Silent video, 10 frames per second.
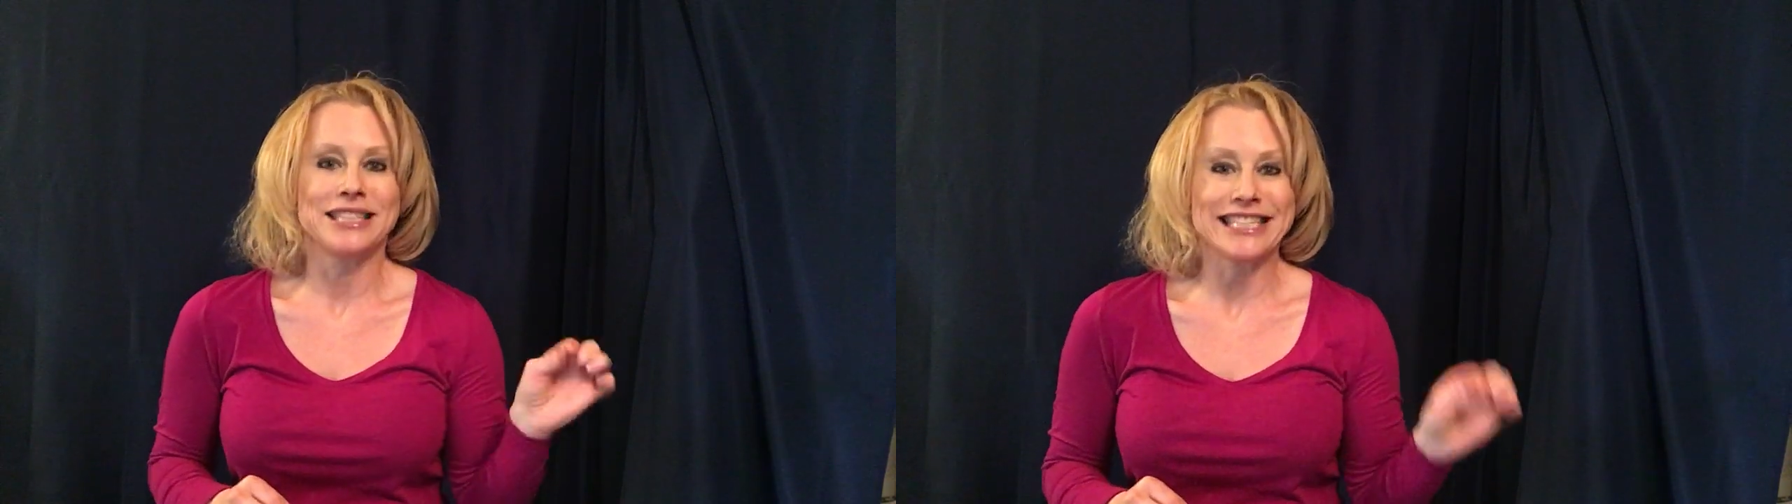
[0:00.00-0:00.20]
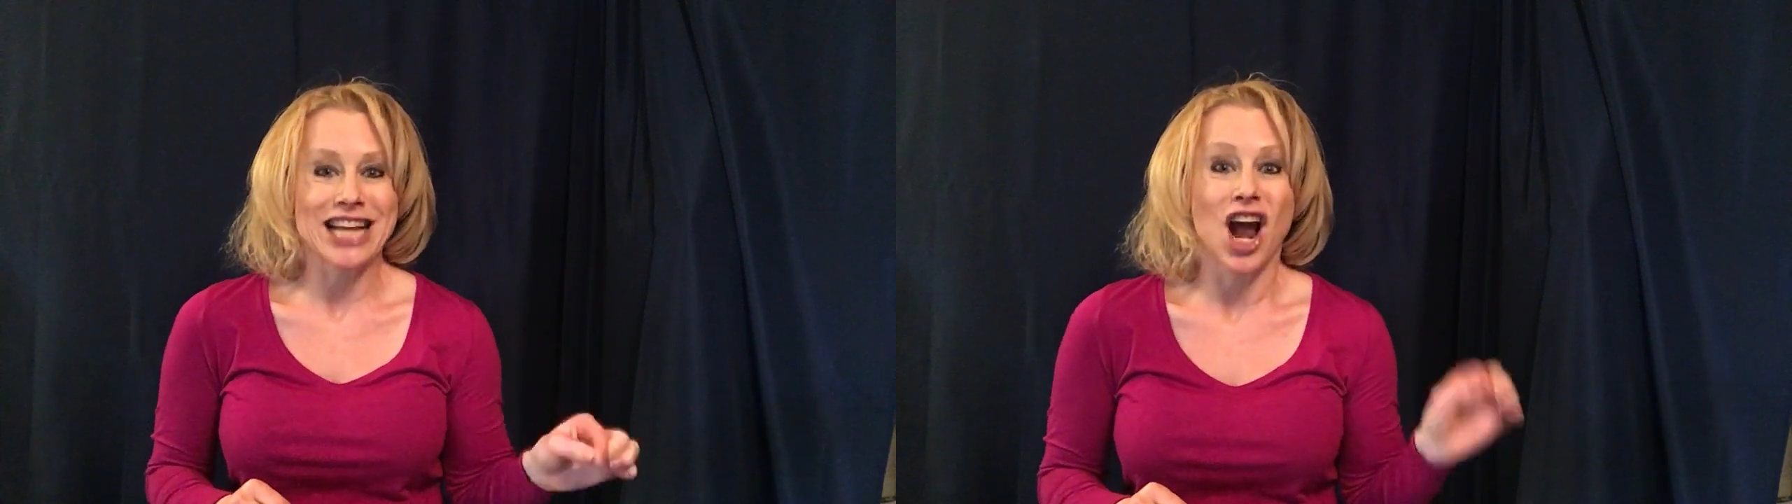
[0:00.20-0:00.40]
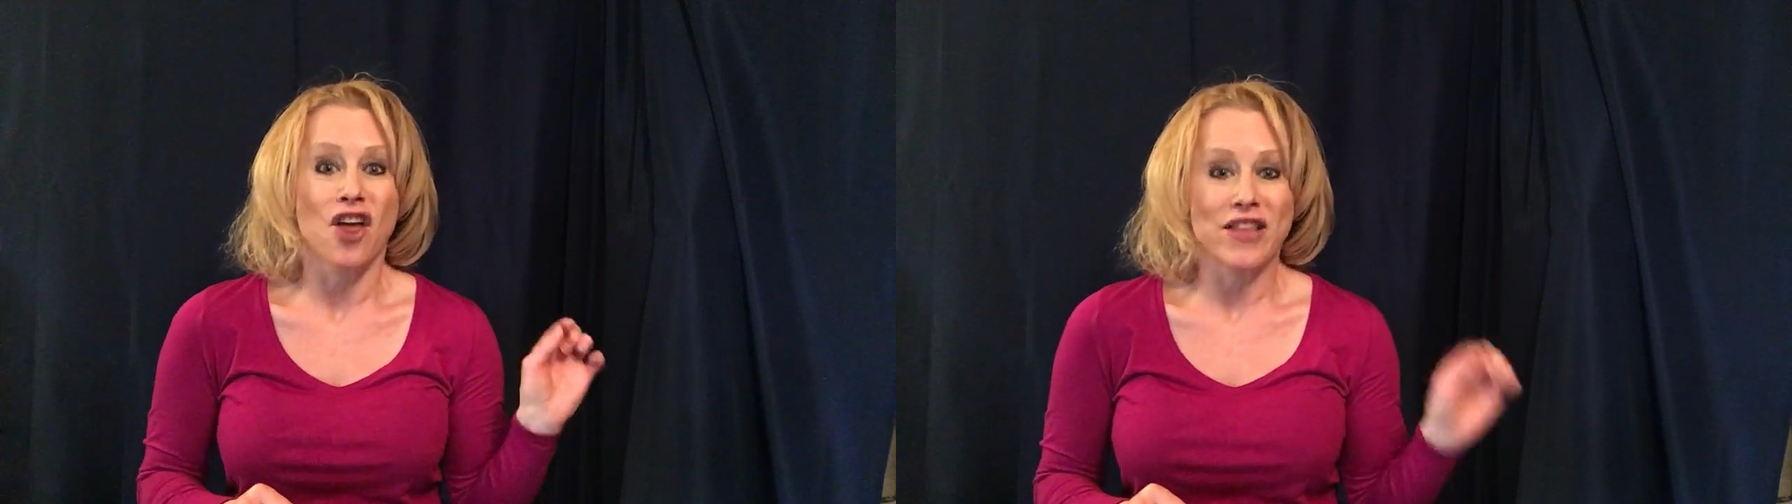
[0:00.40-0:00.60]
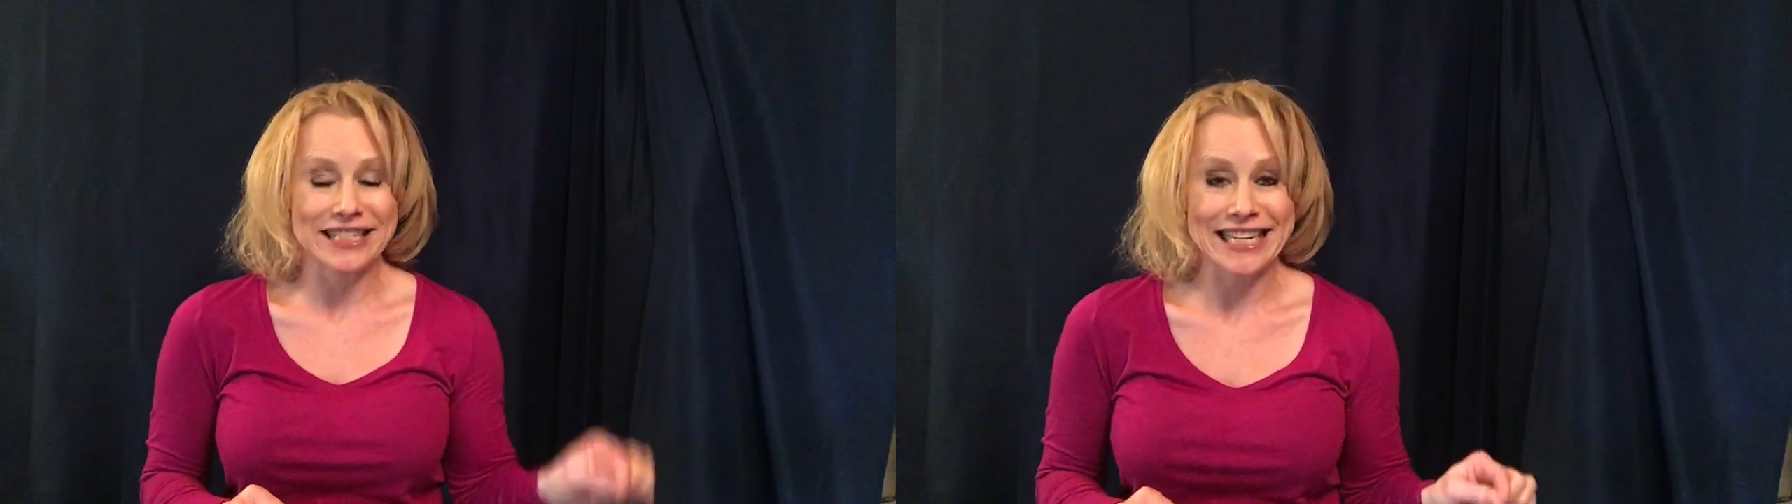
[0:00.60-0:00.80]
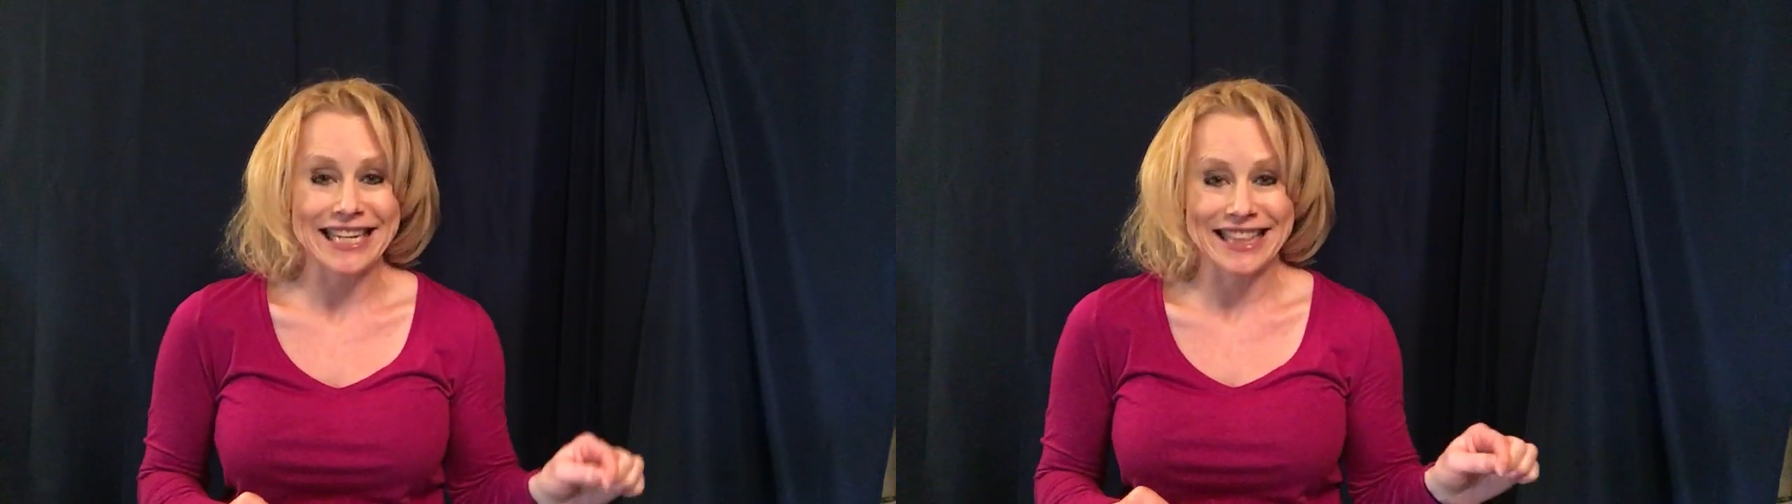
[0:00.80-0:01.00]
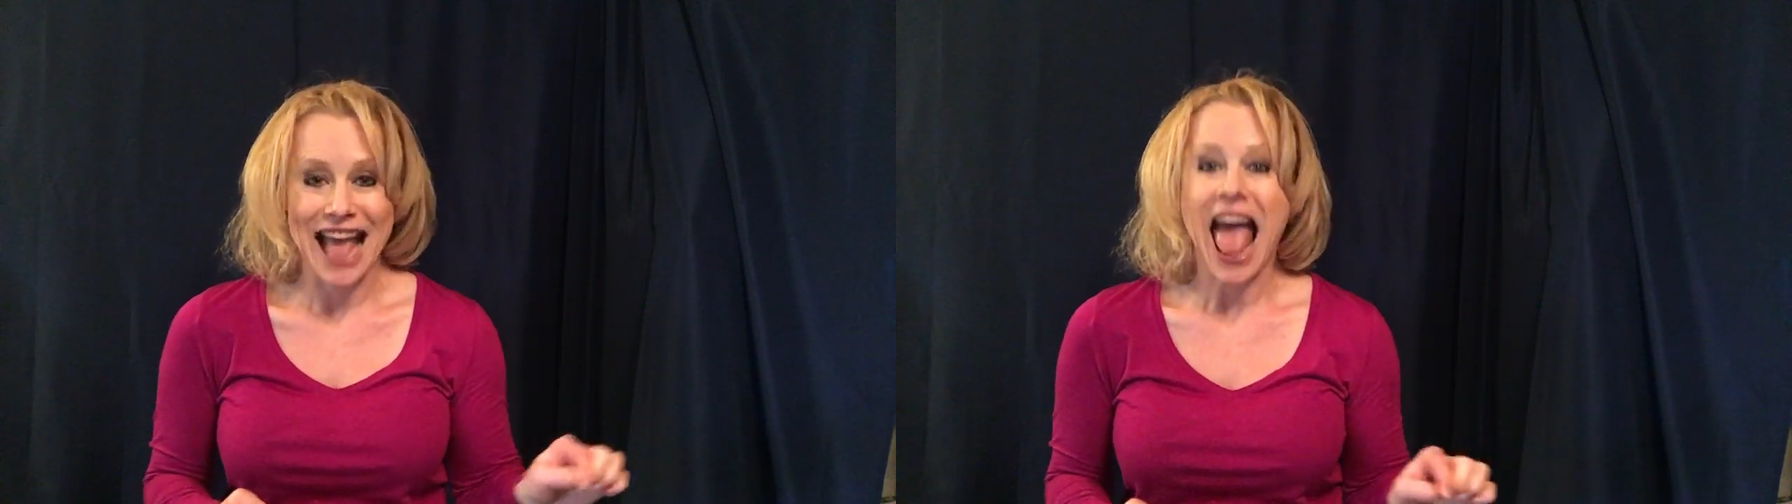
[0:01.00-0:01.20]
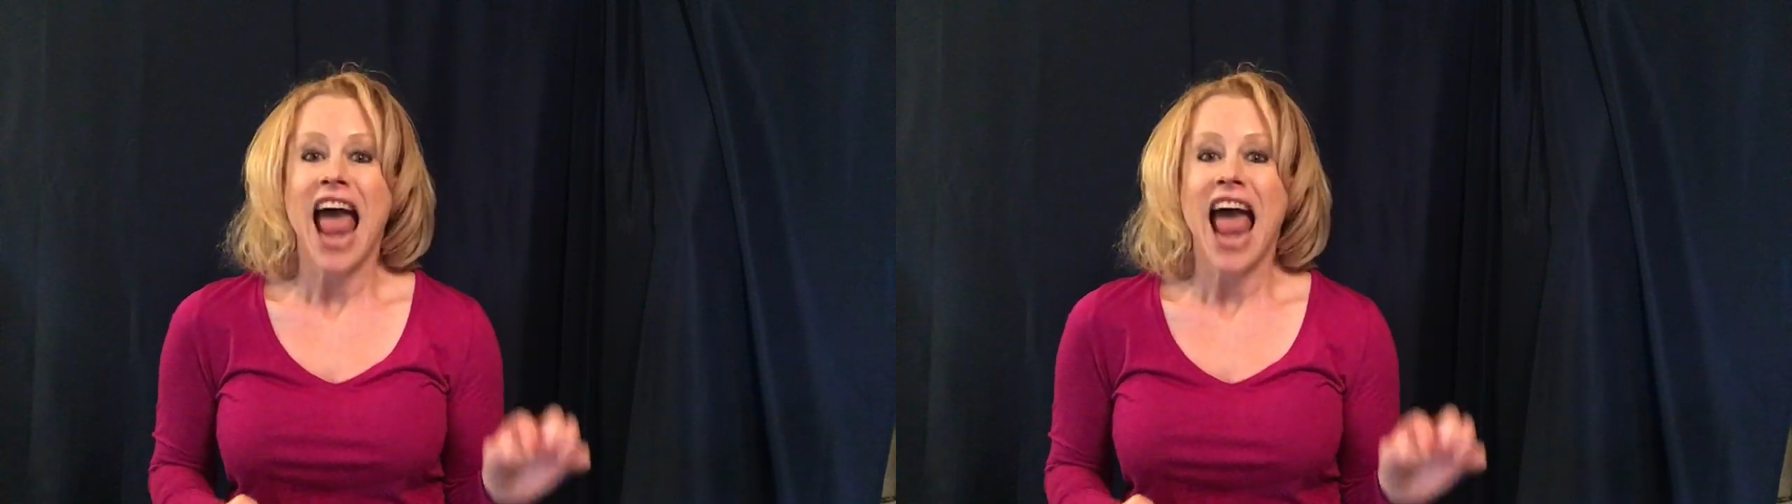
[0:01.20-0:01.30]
the tongue, and the teeth.